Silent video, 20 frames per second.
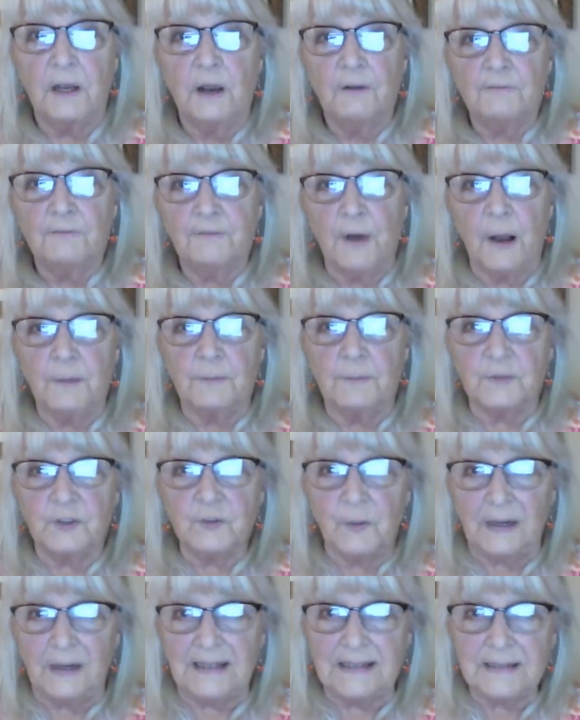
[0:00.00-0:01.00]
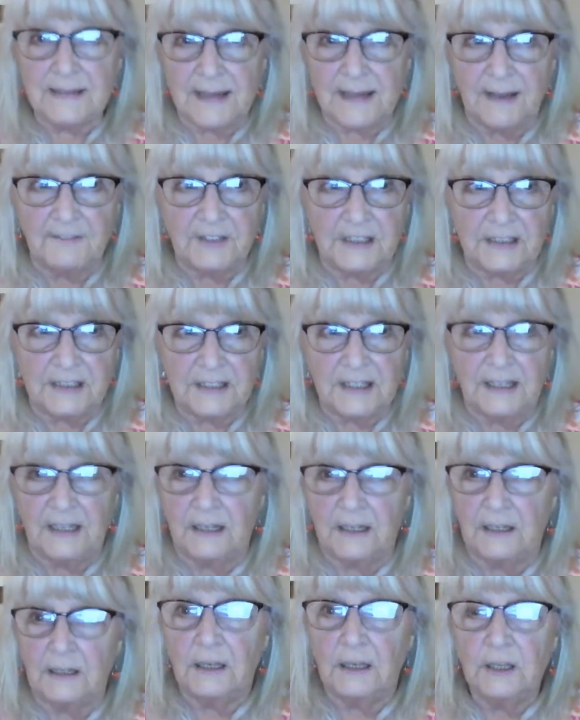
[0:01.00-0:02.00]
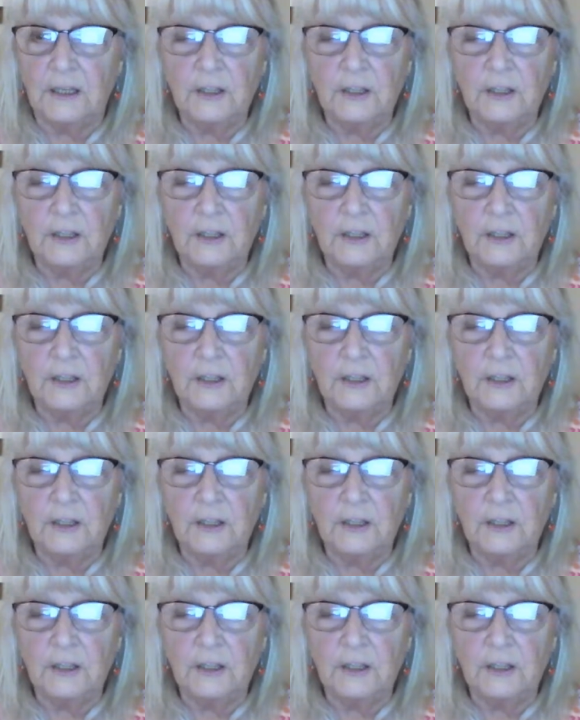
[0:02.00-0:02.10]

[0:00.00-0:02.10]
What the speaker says: from 2017